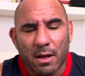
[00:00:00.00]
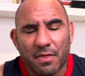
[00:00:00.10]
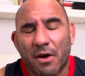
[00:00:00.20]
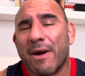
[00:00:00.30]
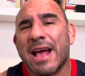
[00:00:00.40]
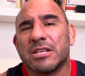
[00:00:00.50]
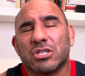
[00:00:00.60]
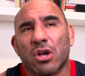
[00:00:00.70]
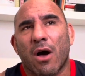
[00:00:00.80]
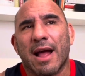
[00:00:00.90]
the way I
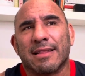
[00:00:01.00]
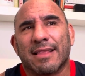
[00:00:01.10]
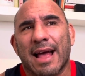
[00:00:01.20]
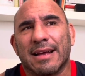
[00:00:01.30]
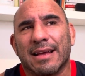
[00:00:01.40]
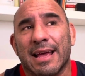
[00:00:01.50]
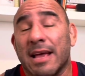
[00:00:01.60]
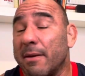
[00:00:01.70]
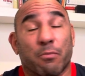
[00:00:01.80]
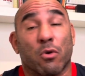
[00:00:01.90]
saw it, like
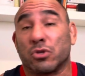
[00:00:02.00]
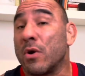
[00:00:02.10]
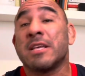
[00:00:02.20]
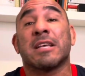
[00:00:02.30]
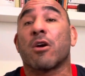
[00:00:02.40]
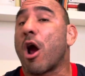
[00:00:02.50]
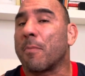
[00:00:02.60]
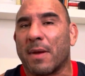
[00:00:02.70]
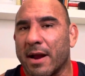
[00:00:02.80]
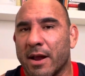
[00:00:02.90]
so he's a
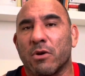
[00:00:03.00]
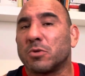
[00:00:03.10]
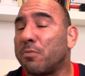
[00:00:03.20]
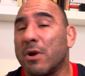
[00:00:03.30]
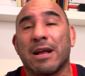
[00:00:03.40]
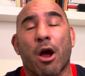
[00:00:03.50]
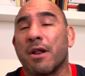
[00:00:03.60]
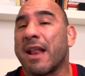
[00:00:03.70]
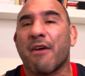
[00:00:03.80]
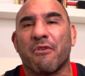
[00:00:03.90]
guard player. He was pulling guard
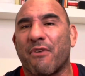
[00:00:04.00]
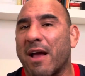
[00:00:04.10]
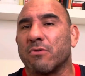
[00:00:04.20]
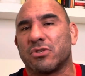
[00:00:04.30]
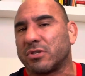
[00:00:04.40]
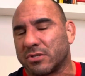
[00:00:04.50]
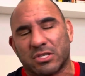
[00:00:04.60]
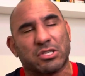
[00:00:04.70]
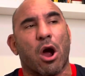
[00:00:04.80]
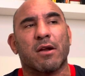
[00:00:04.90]
in every fight. He was to
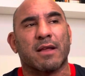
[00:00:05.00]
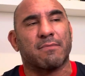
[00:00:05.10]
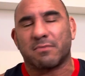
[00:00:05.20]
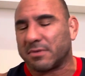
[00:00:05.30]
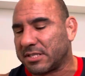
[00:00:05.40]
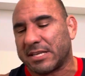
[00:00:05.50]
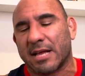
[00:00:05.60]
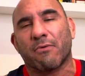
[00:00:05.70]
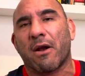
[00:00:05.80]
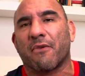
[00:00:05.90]
start and
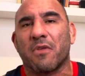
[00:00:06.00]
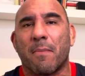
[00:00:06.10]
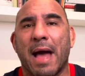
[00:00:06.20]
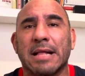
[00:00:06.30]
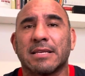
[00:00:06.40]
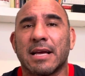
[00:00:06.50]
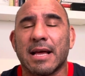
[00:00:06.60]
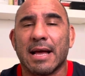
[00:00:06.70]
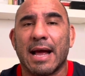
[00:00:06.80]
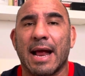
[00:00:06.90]
sit right off the bat,
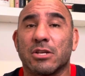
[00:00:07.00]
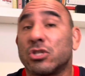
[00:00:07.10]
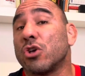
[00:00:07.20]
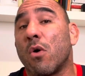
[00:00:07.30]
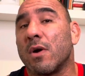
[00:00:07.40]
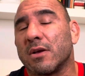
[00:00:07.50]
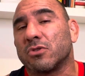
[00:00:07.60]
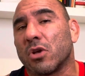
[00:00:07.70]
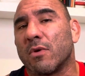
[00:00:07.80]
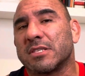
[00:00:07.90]
and
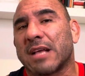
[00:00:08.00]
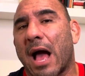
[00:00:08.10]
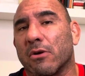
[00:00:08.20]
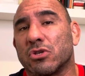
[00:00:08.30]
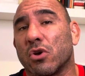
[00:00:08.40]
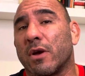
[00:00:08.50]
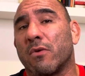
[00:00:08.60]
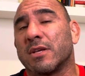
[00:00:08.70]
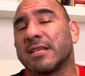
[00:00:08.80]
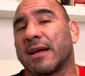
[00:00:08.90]
so was Kyle. So it
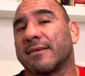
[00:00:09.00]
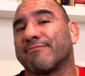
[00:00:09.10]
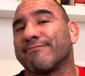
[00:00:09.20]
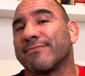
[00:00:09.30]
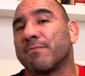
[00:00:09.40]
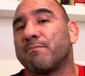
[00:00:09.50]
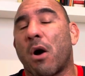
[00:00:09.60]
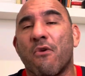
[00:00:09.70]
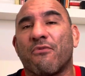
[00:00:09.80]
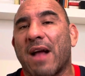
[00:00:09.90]
was like
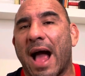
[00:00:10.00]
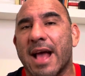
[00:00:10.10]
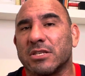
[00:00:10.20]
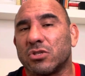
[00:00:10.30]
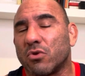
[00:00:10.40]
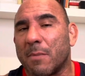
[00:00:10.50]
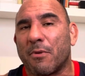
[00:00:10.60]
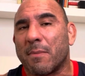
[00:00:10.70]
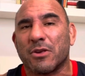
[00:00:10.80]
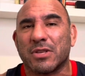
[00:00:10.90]
both guys doing
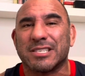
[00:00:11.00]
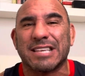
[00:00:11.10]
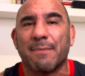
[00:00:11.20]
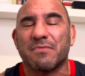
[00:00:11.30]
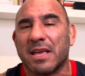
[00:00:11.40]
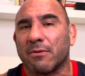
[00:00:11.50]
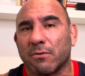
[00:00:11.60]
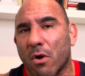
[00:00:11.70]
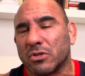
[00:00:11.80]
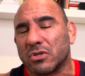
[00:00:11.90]
pretty much the same thing
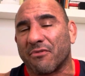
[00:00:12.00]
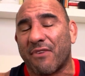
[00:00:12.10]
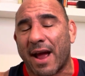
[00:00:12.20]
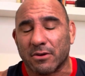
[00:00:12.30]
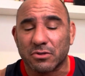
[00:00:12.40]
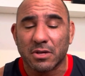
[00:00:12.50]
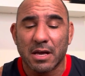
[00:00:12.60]
going to the finals,